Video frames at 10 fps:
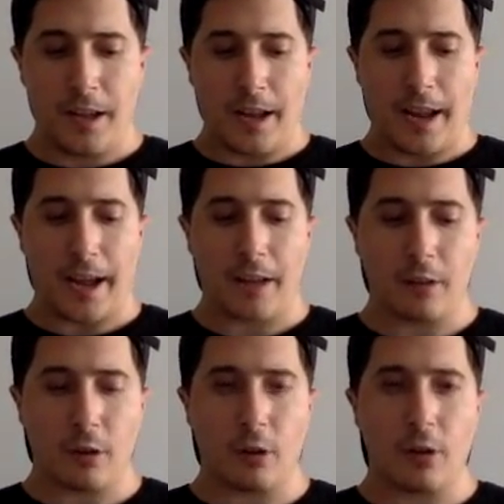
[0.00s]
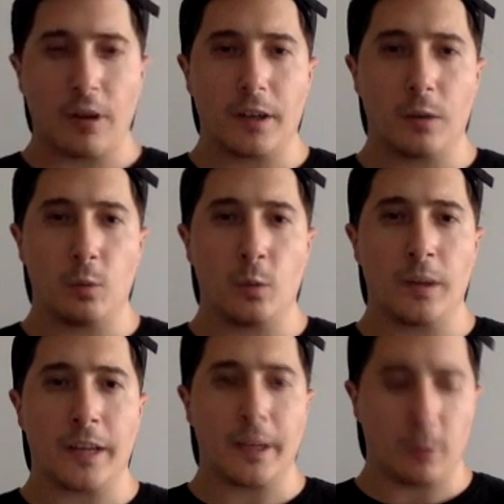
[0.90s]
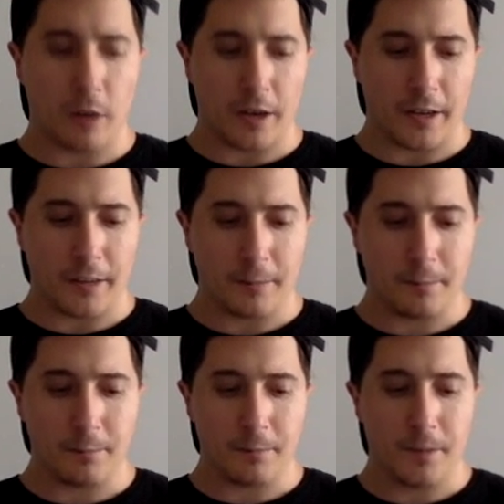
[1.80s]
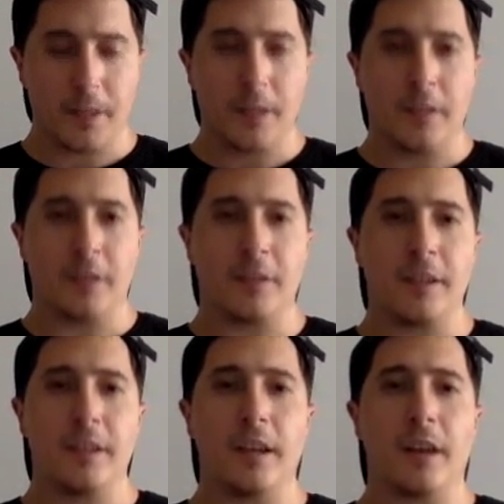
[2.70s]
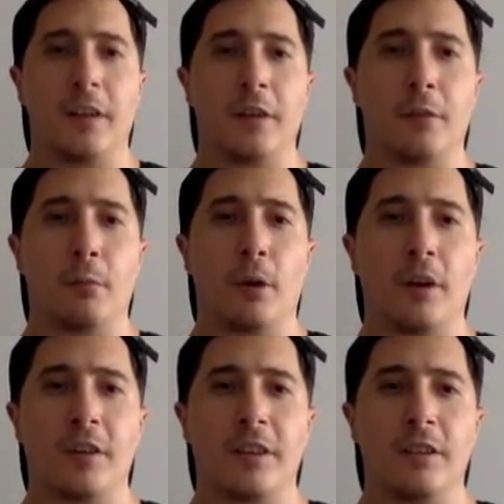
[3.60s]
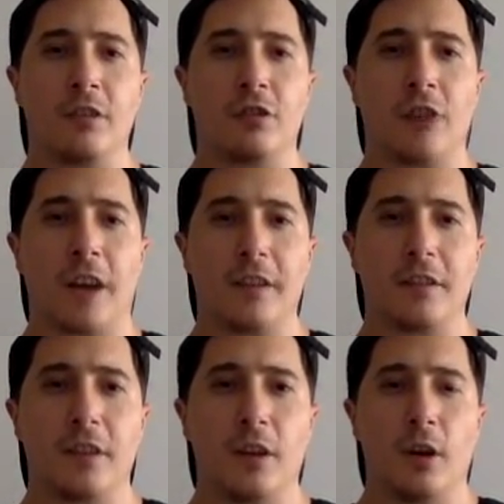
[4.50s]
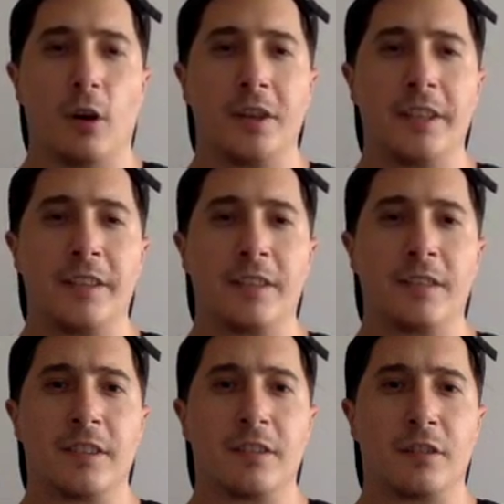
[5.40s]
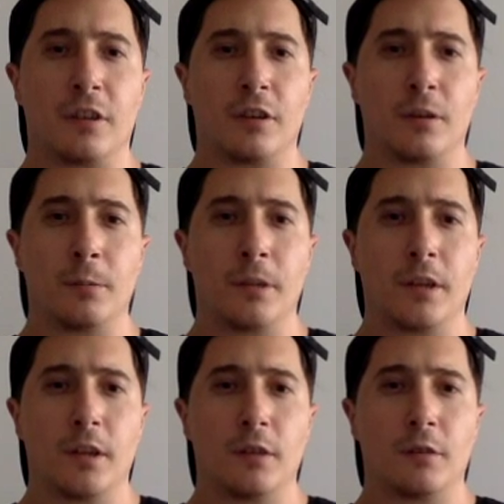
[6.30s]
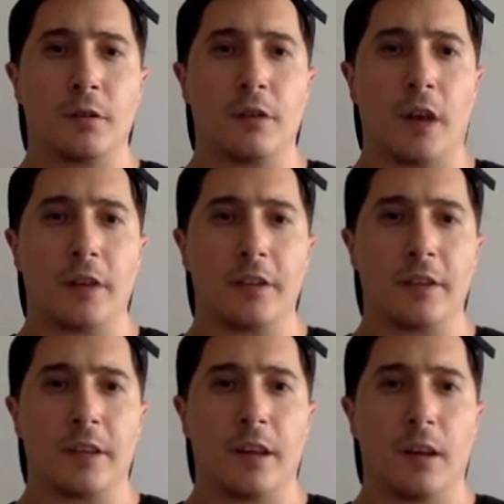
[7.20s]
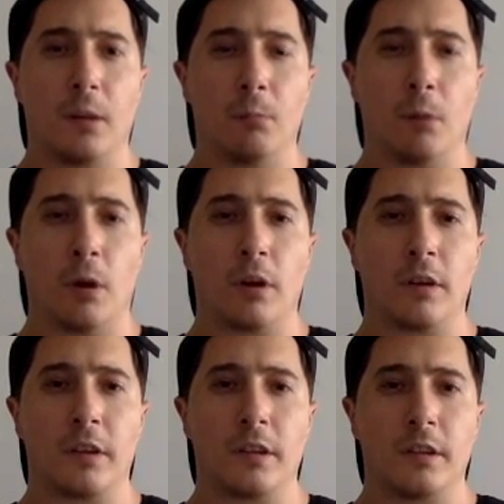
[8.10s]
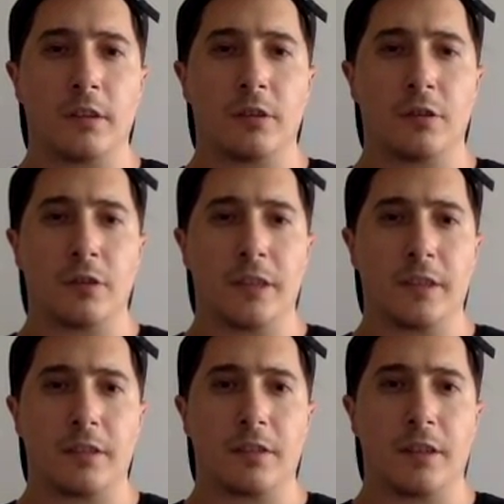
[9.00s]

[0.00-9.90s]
How long will I cry to see another person shot on these disturbed, forgotten, marred streets?